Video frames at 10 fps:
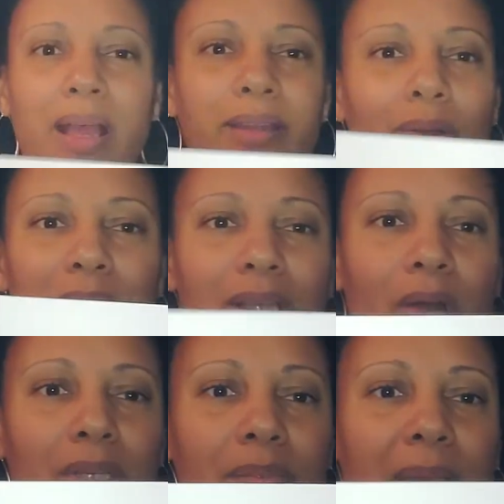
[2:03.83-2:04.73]
know it's
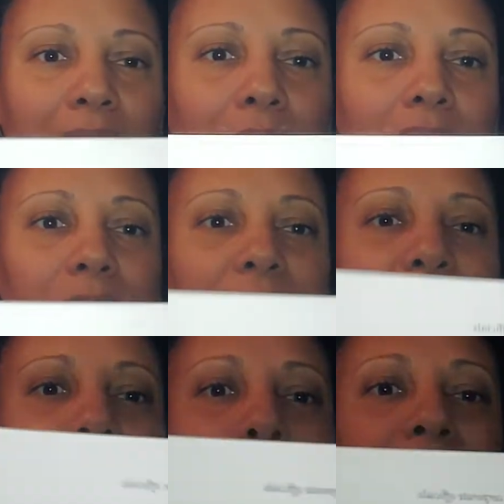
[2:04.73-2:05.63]
always backwards or
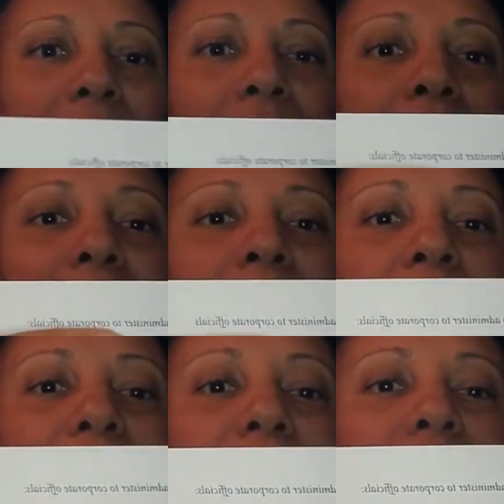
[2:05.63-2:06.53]
whatever, but
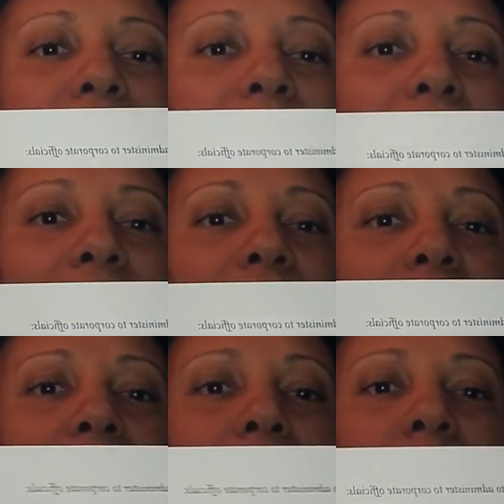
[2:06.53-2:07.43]
it gives you like the
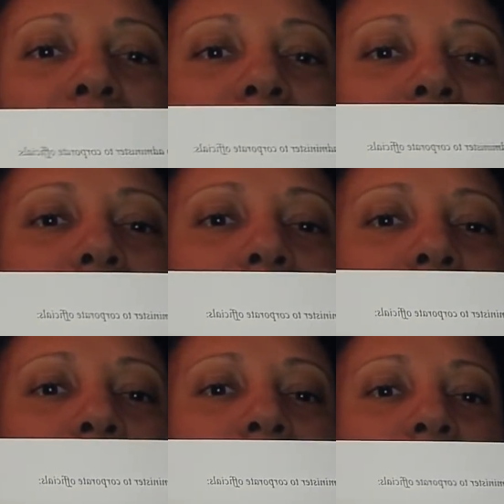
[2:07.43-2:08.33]
little
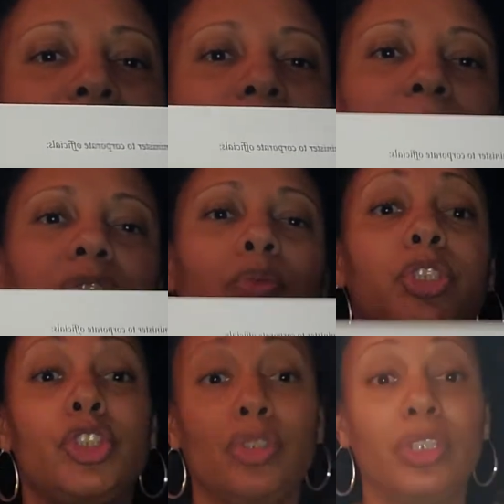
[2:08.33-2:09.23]
verbiage,
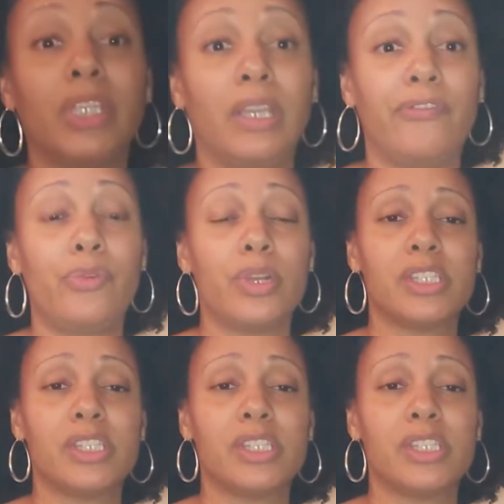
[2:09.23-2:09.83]
what you're looking for.